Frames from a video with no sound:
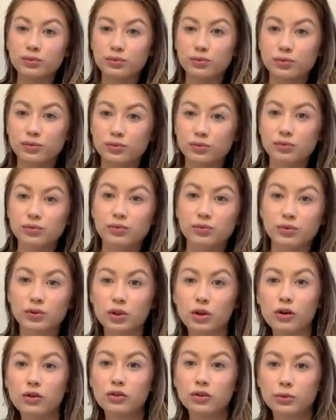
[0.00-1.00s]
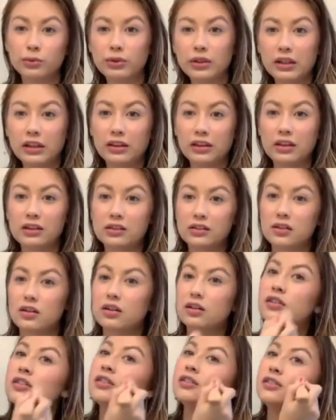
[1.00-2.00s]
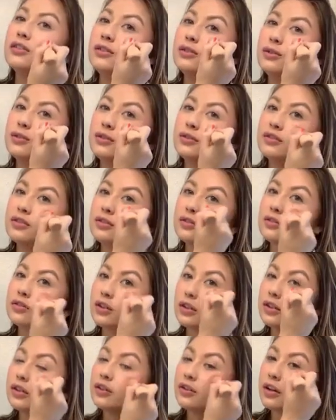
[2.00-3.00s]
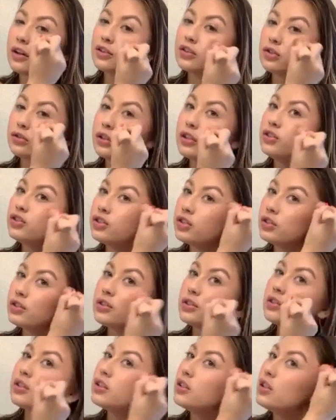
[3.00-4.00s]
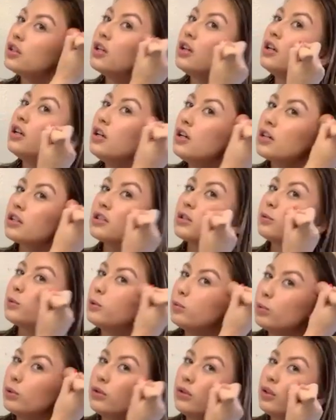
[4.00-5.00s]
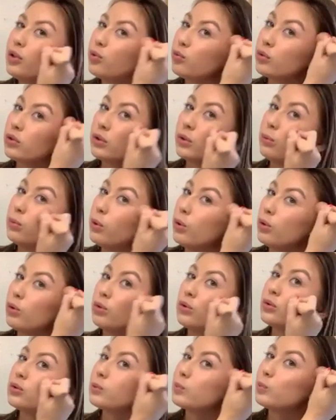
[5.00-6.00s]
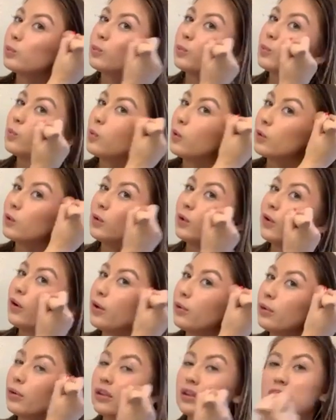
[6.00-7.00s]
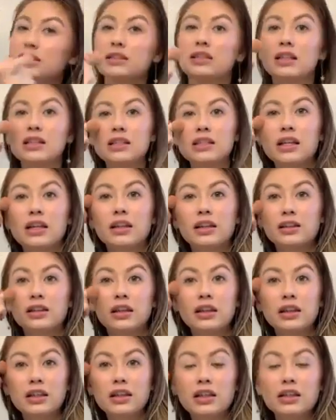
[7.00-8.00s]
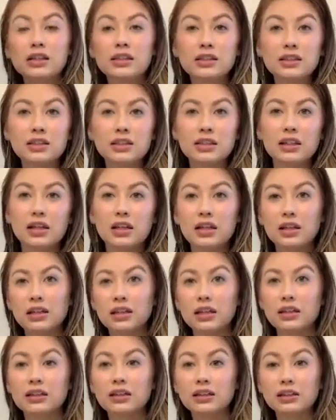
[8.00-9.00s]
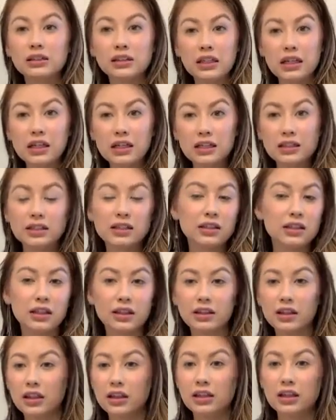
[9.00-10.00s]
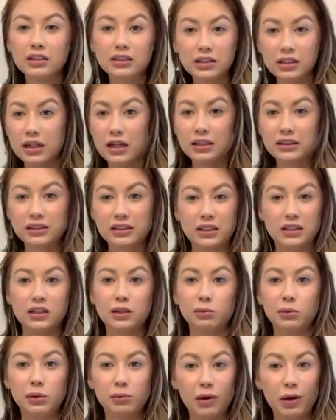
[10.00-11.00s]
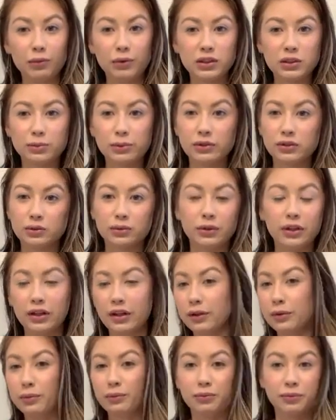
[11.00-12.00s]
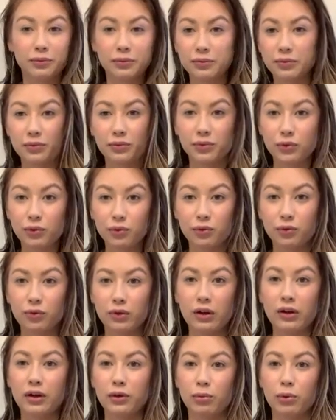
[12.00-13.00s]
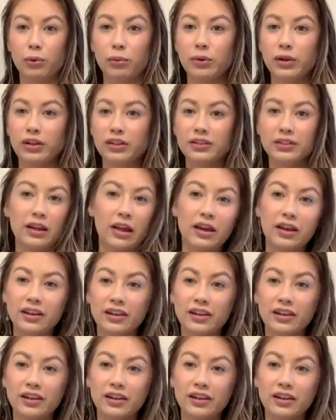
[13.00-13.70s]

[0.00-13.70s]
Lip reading: turn too many things on for internet strangers, because people are like really bold on the internet with things that they'd say. Like the things, like the links and like the things that got sent to me in my whispers were like very inappropriate. Like, so